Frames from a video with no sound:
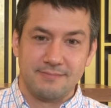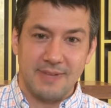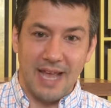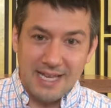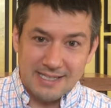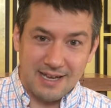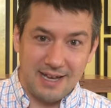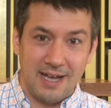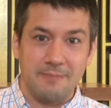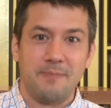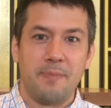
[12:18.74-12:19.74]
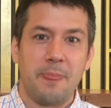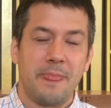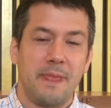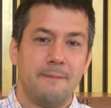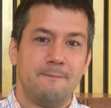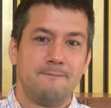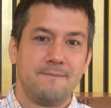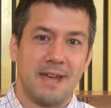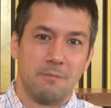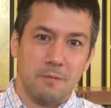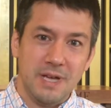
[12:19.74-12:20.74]
anytime
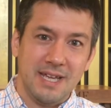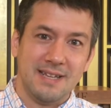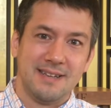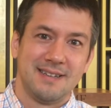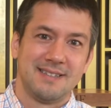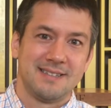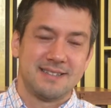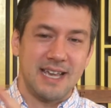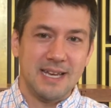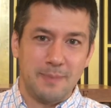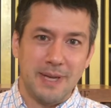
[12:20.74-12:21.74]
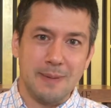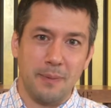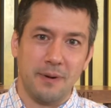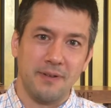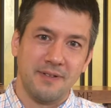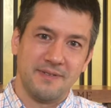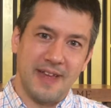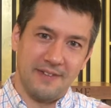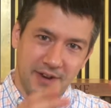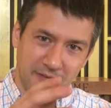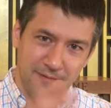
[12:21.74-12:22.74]
that we say to people
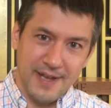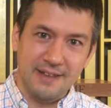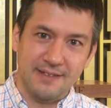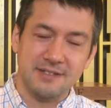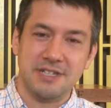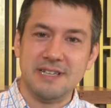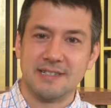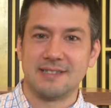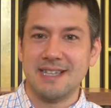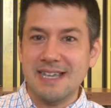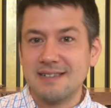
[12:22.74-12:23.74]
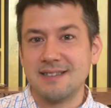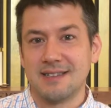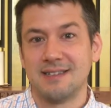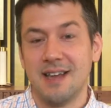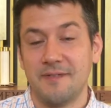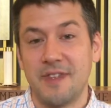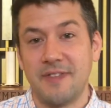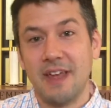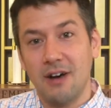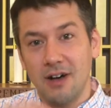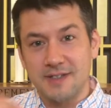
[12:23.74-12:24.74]
that their faith in Jesus isn't enough, that
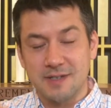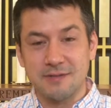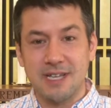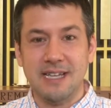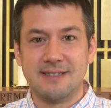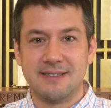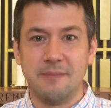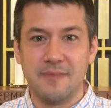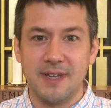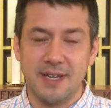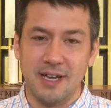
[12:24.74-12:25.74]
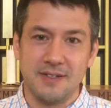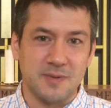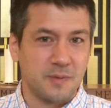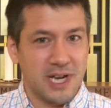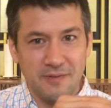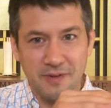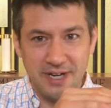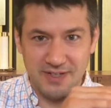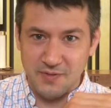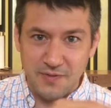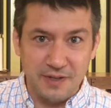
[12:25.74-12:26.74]
they also need something else, whatever it
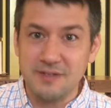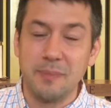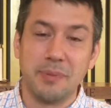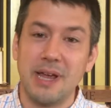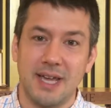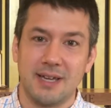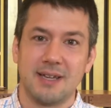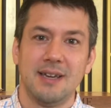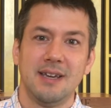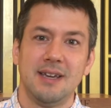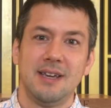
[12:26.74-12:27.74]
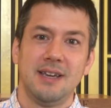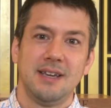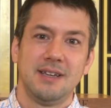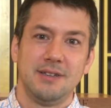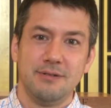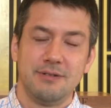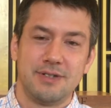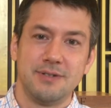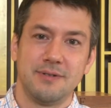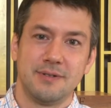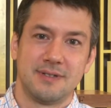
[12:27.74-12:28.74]
is, fill in the blank, you
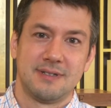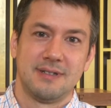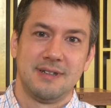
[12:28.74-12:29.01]
choose,